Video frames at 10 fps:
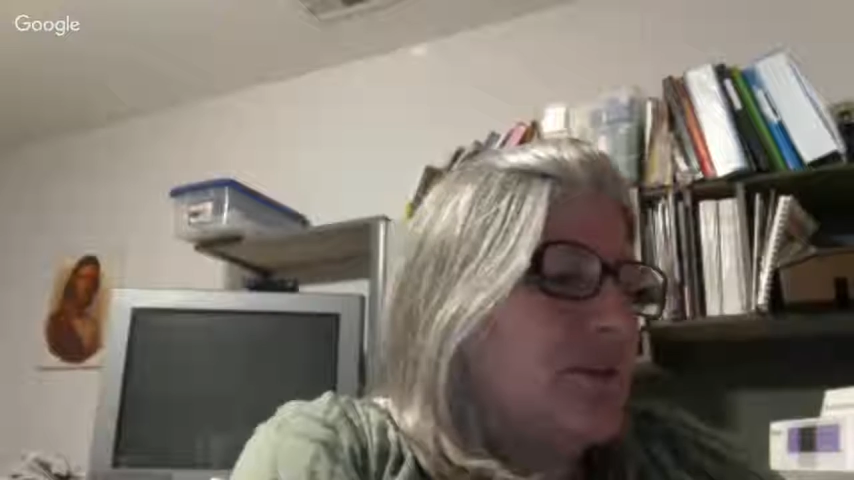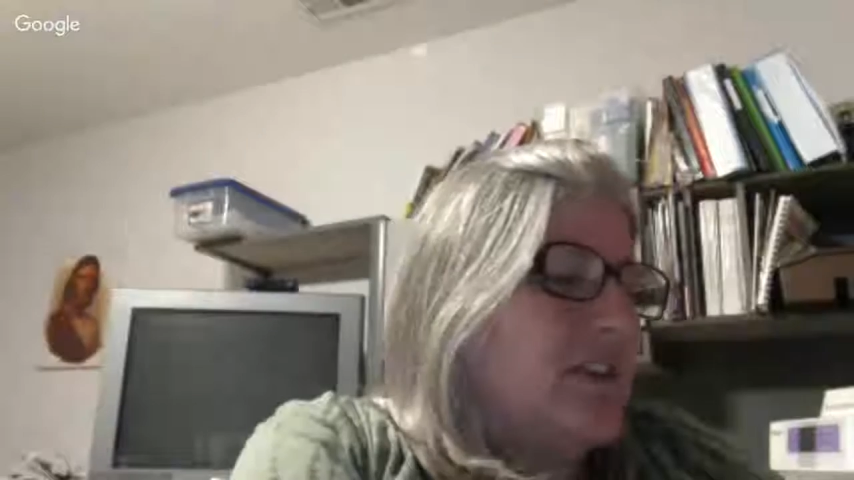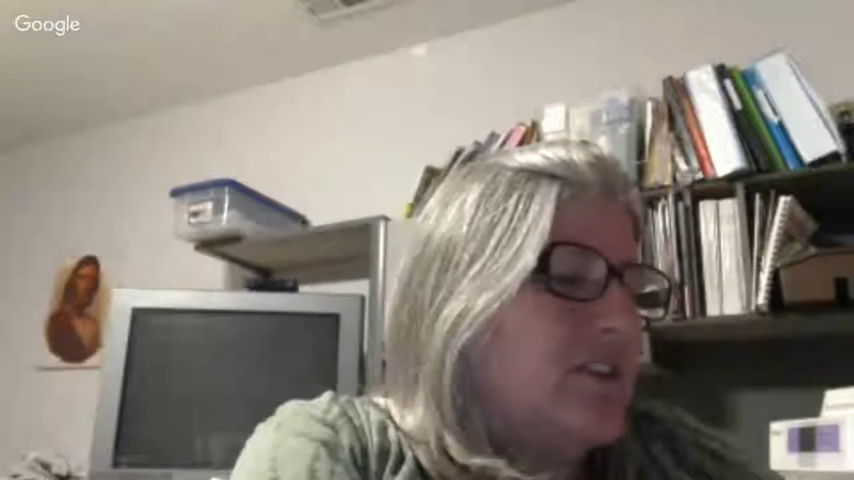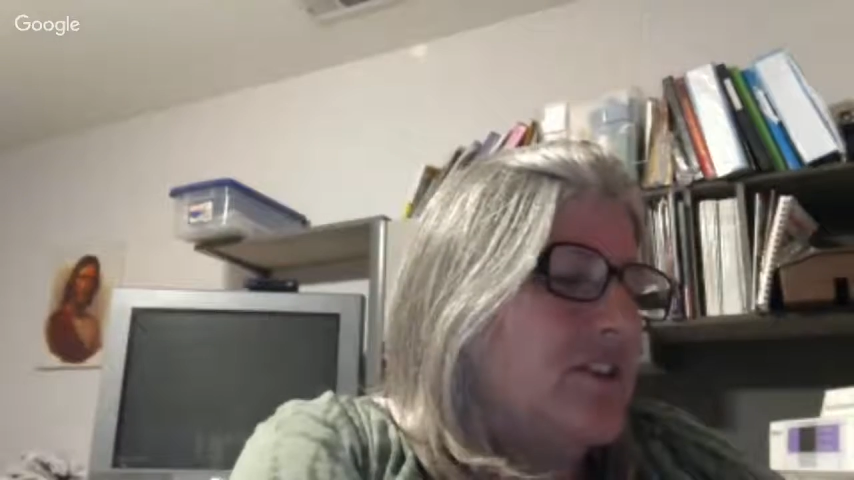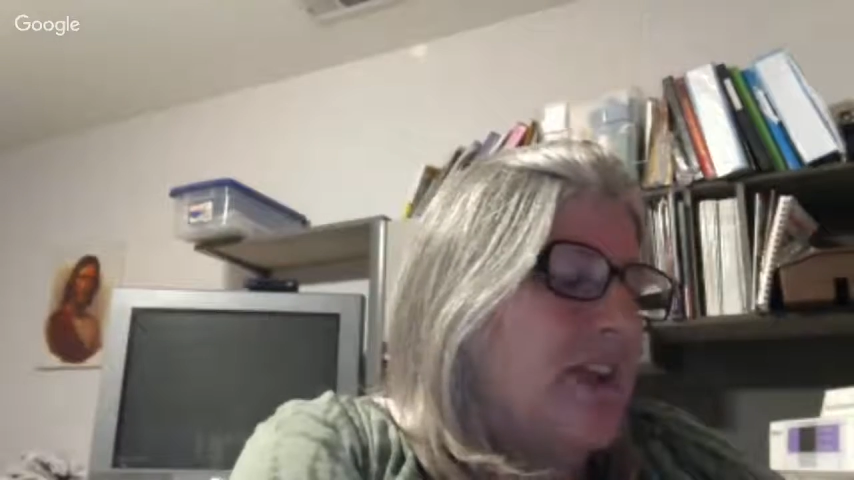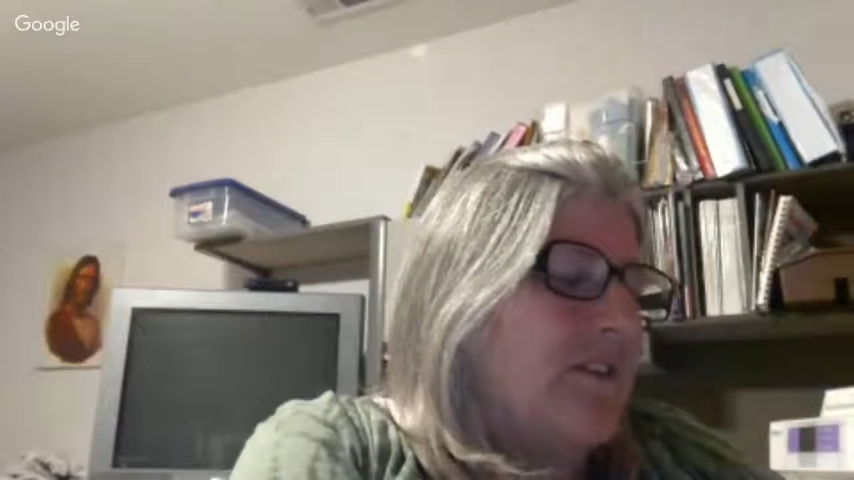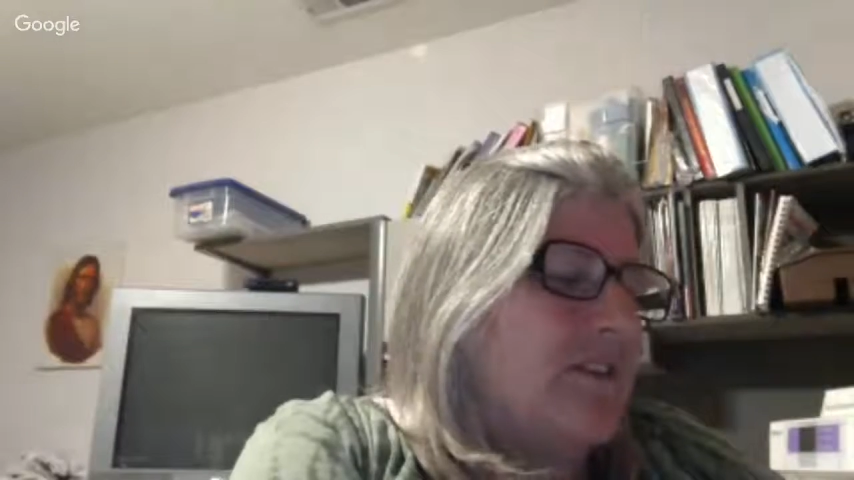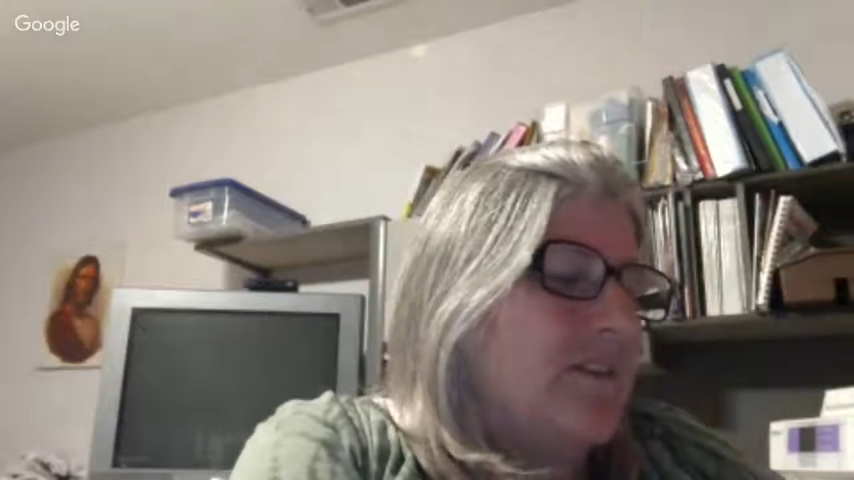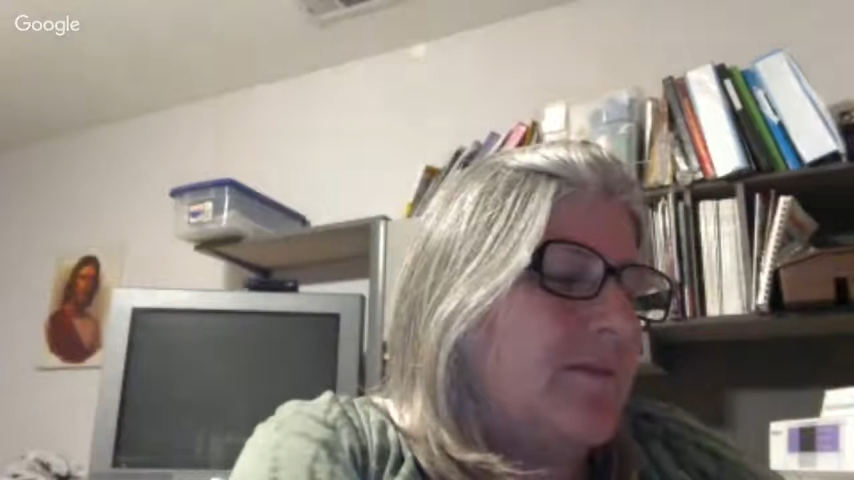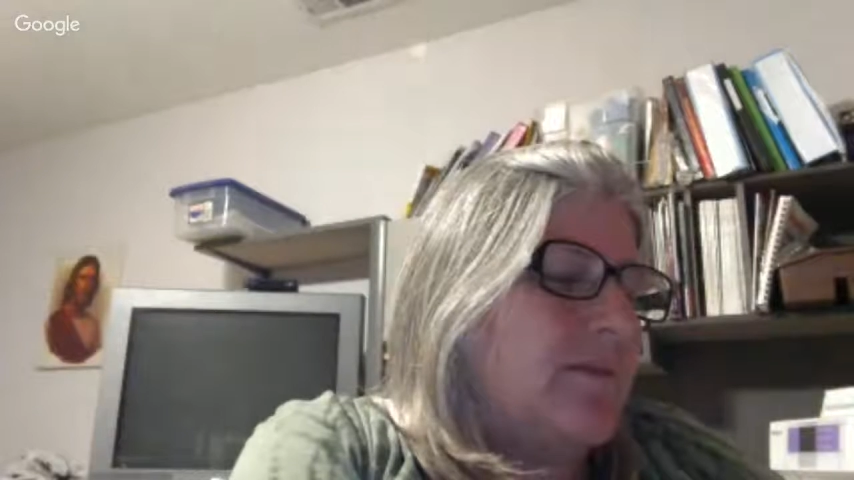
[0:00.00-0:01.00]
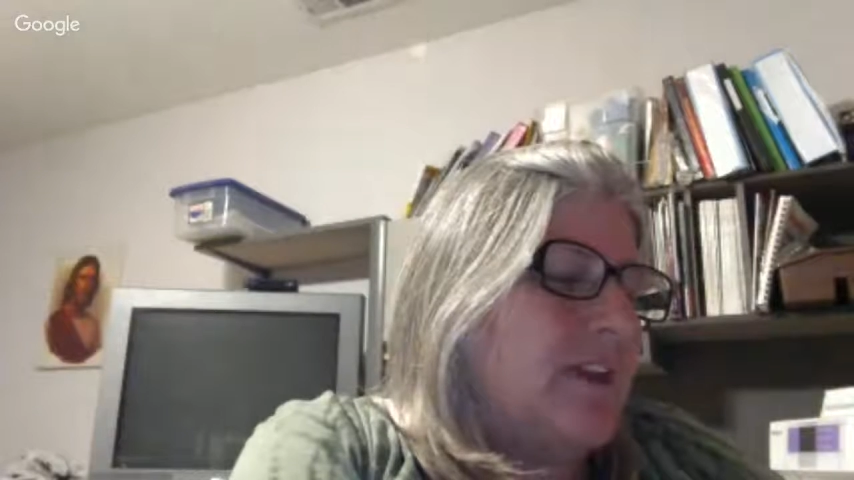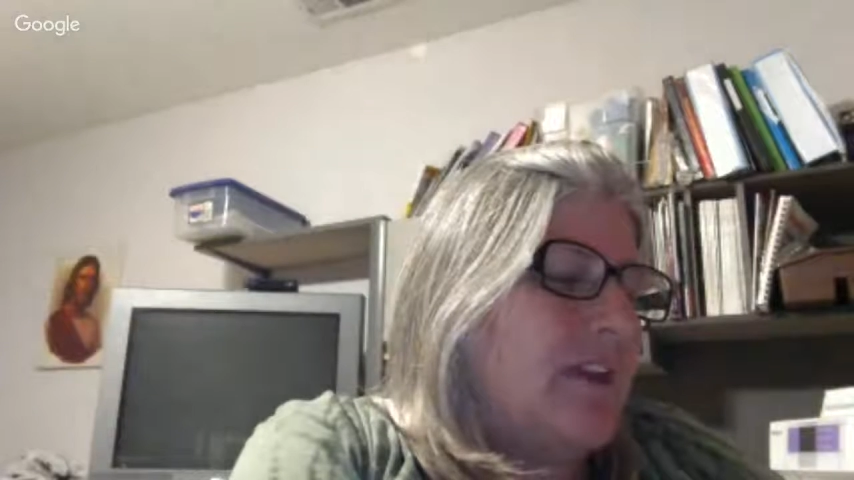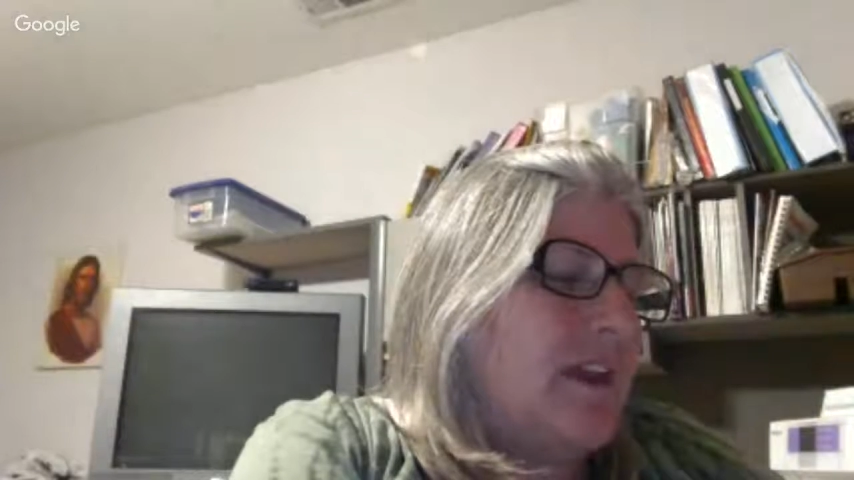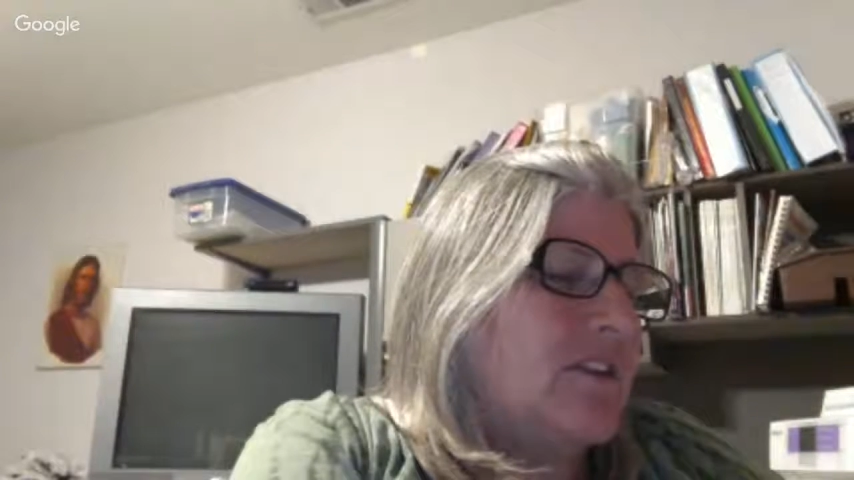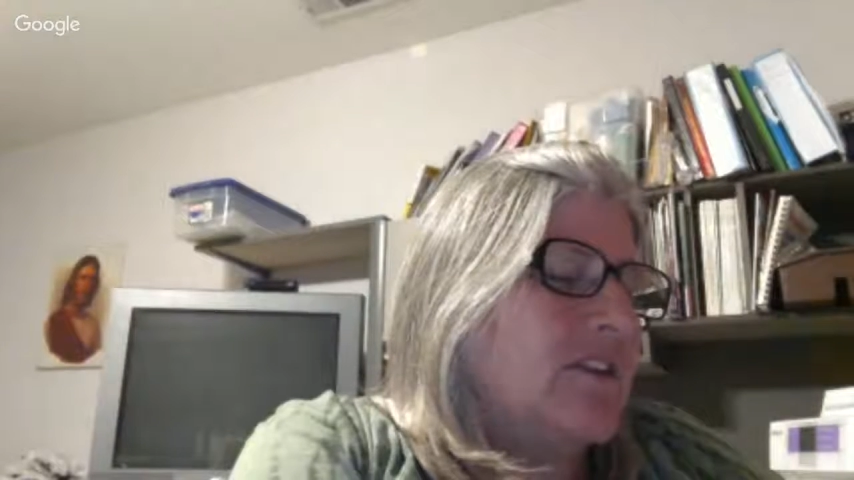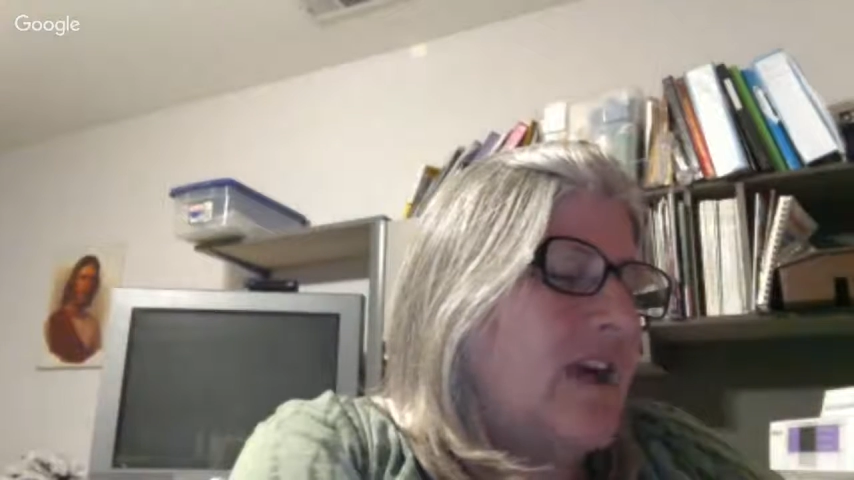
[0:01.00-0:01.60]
just gave us the 15 ages.